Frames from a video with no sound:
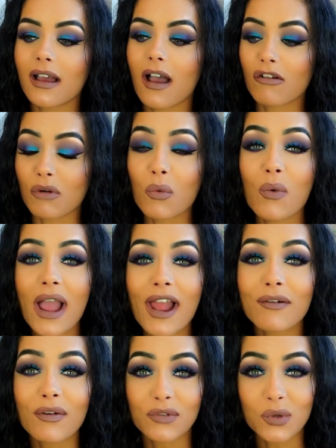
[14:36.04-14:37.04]
are
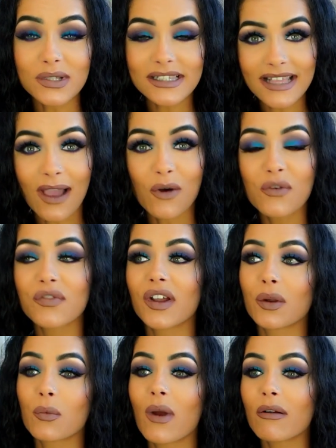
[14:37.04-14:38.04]
aware of yourself
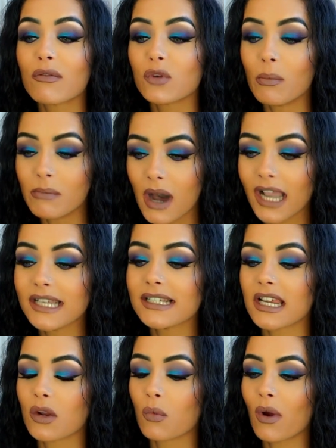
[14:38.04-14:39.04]
and aware of your mind
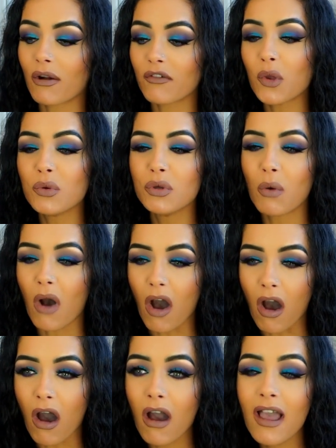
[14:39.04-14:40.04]
and aware of who you
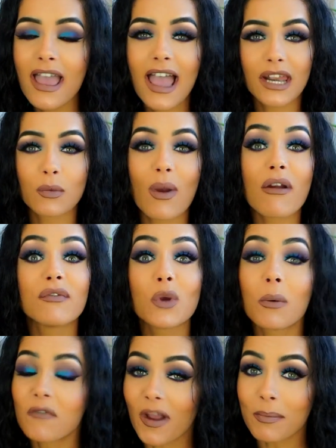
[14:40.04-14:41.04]
are and aware of
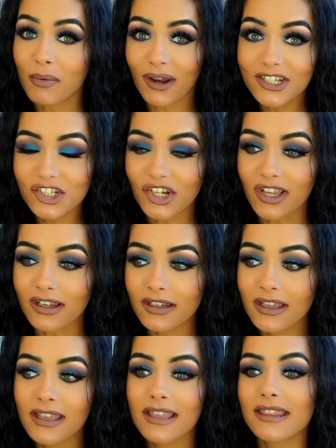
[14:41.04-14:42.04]
your vibration,
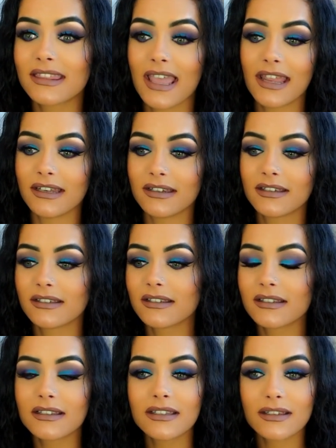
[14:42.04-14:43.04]
then
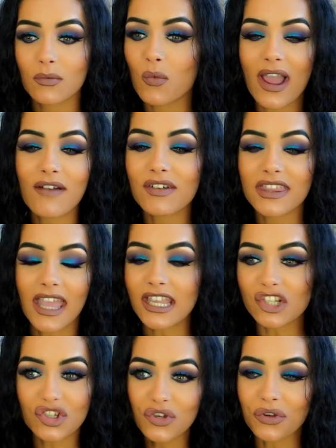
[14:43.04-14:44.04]
whatever
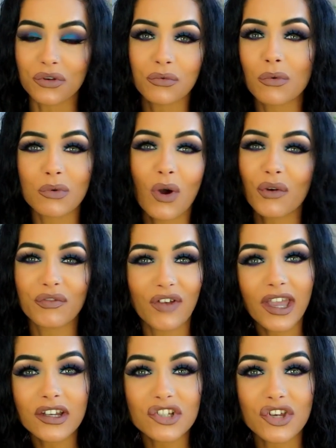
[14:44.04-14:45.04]
they do will not
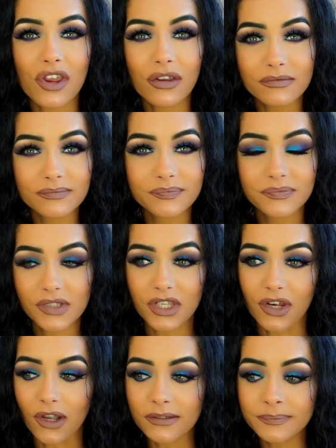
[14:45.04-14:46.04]
affect you, you
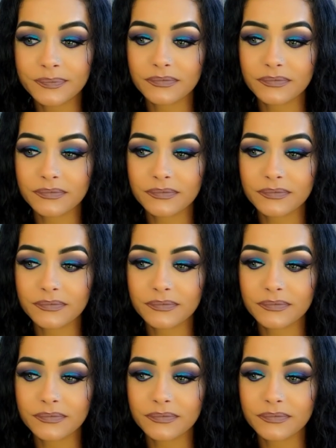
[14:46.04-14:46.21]
know?